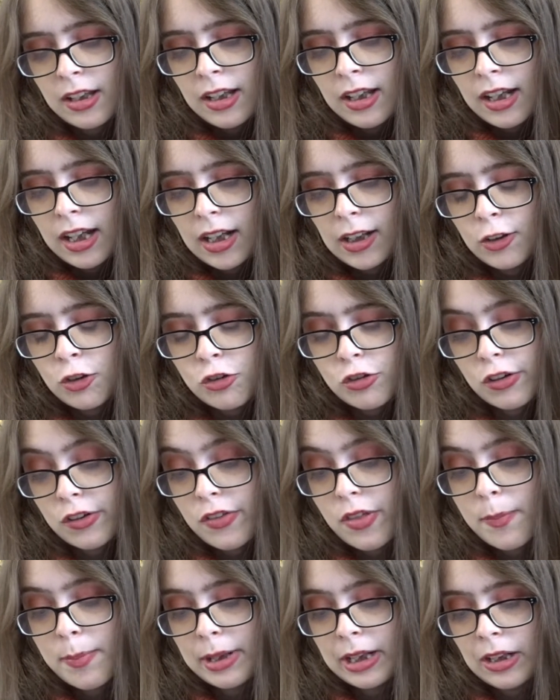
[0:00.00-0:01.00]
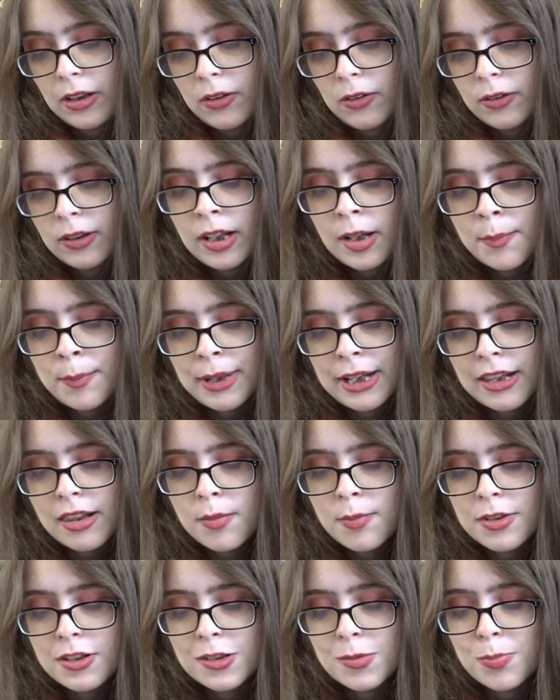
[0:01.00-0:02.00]
I shook the bell. It made the
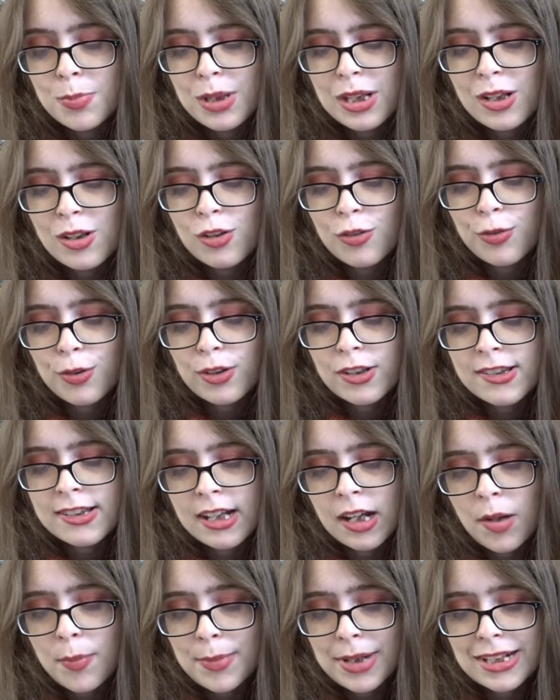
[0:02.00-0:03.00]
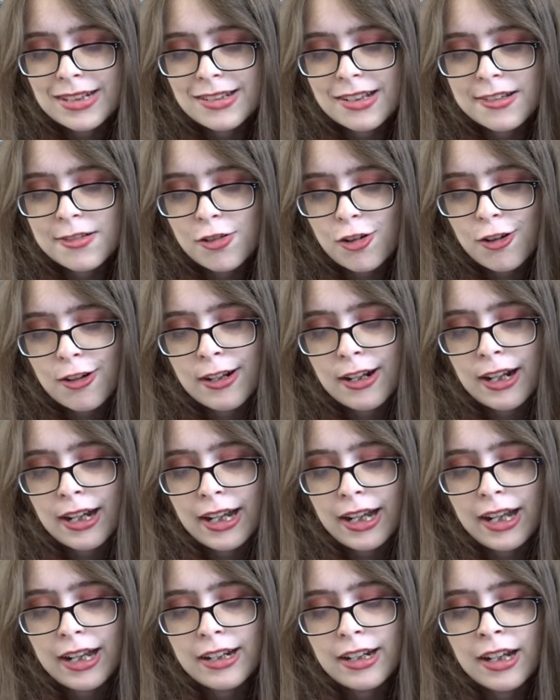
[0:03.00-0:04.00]
most beautiful sound my sister and I
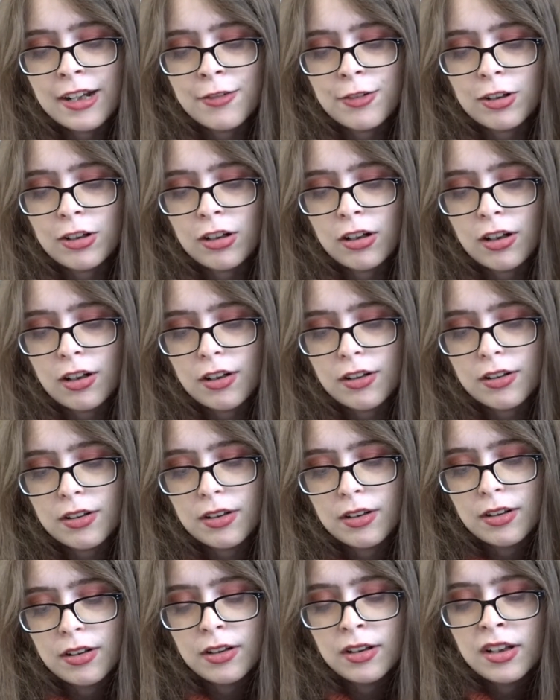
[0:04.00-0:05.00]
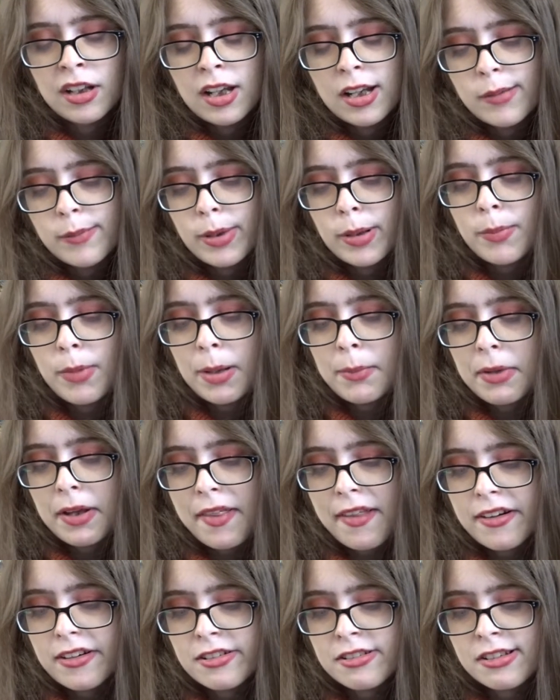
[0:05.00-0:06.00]
had ever heard. But my
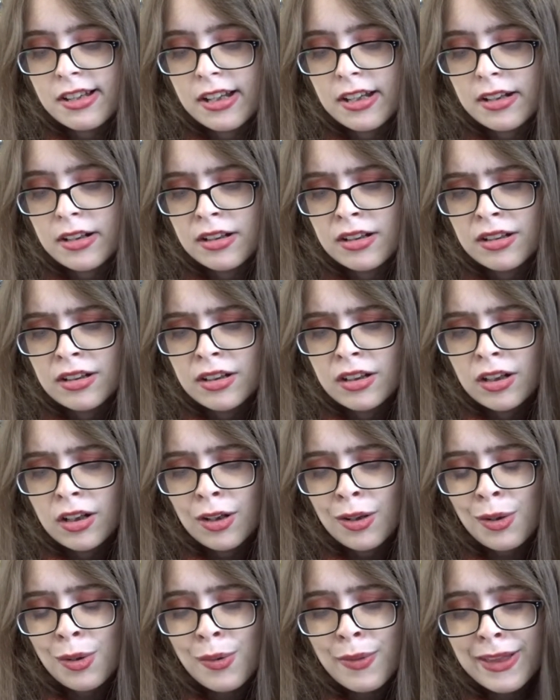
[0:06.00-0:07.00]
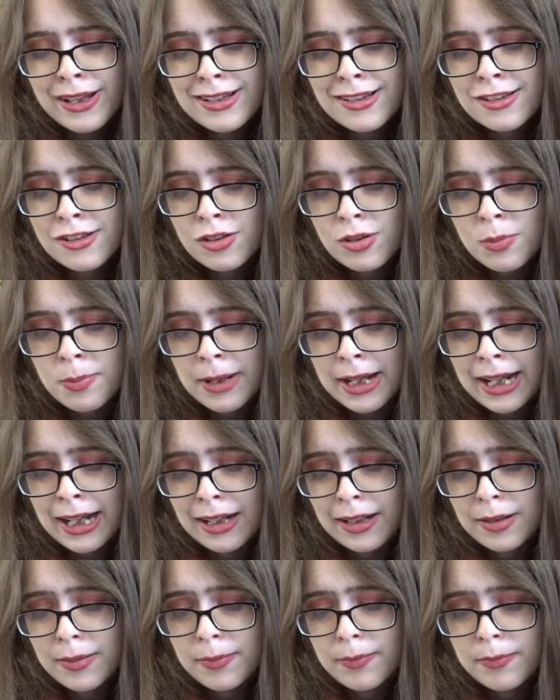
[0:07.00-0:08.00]
mother said, "Oh, that's too
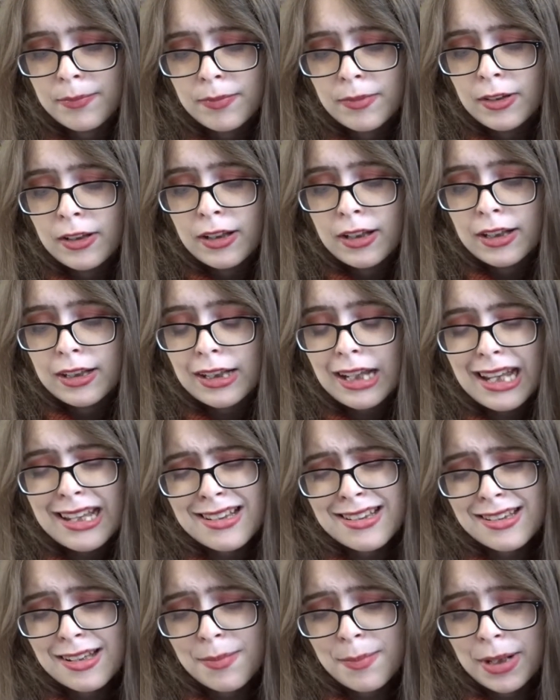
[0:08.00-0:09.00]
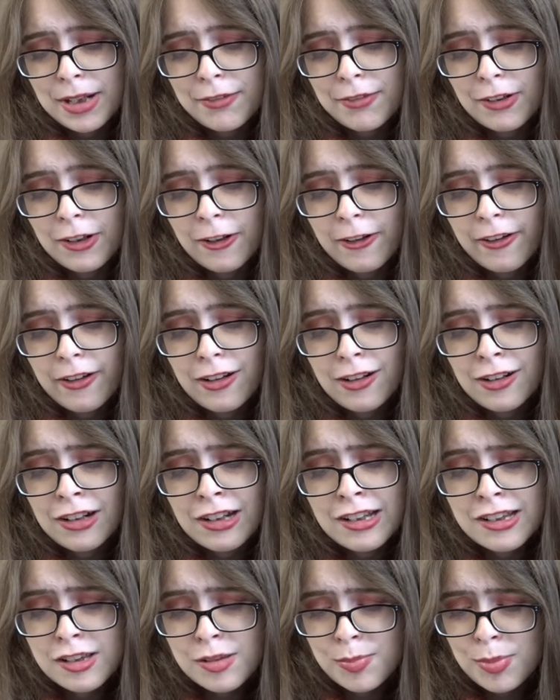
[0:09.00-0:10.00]
bad." "Yes," said my father,
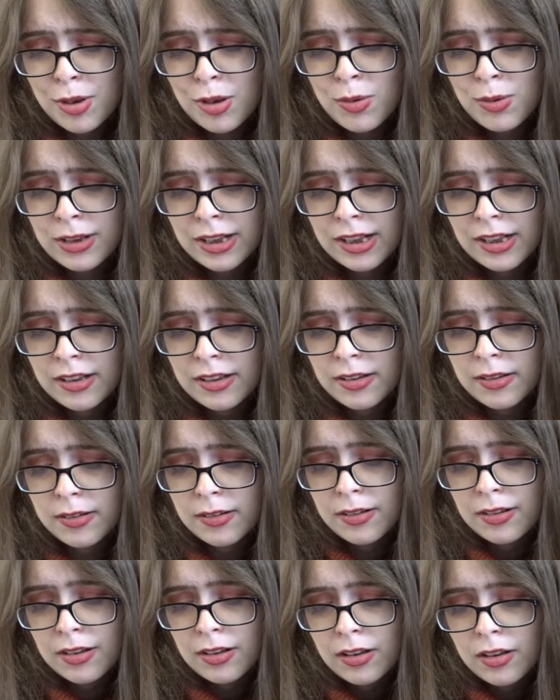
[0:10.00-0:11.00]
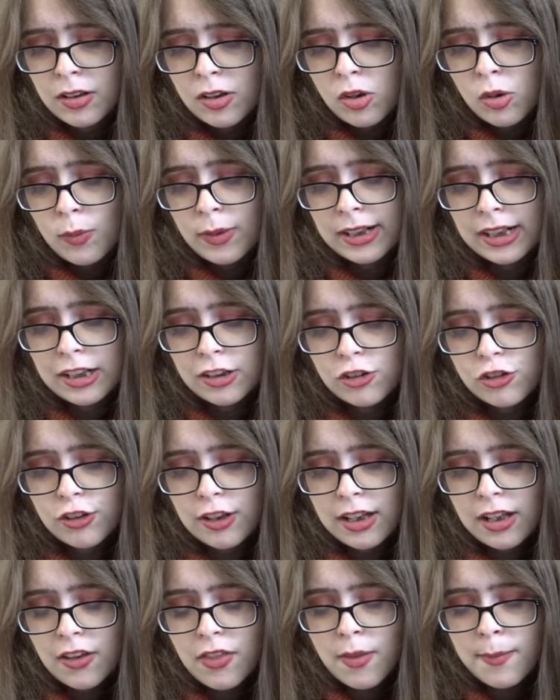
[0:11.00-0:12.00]
"it's broken." When I had
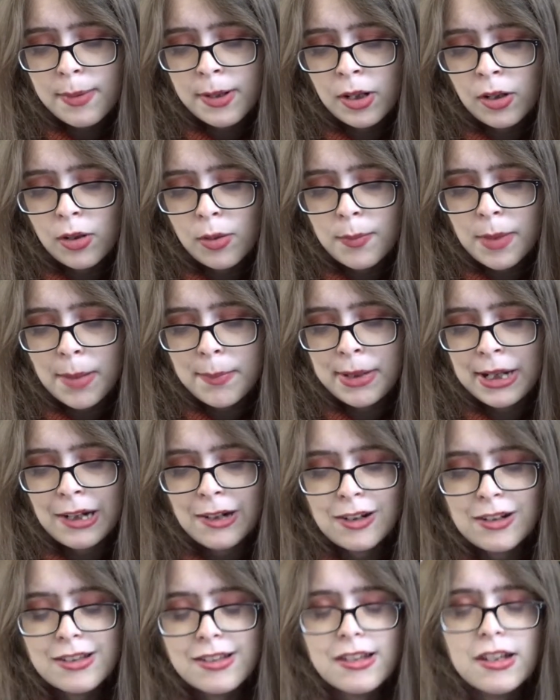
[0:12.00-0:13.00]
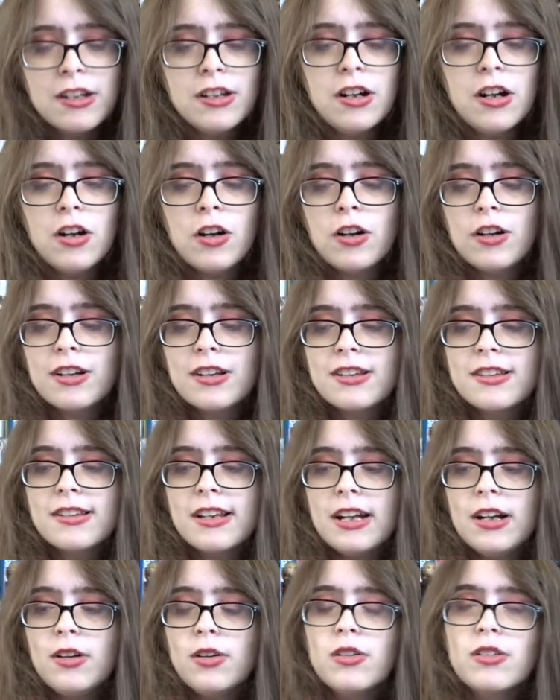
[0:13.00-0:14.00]
shaken the bell, my parents had not heard a
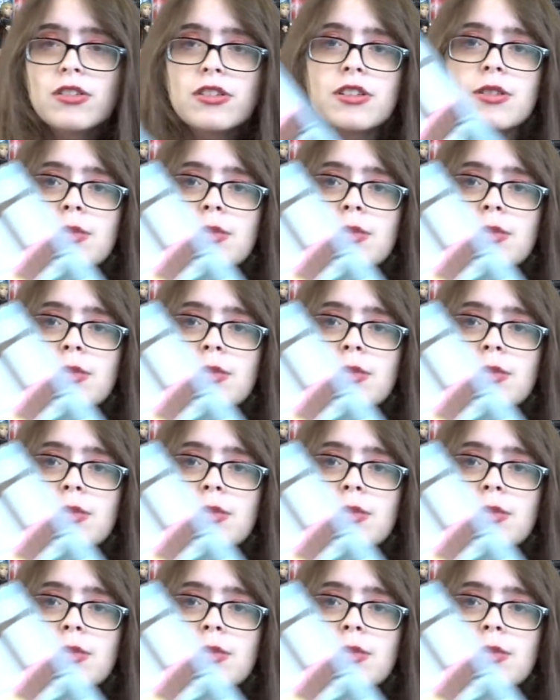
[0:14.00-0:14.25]
sound.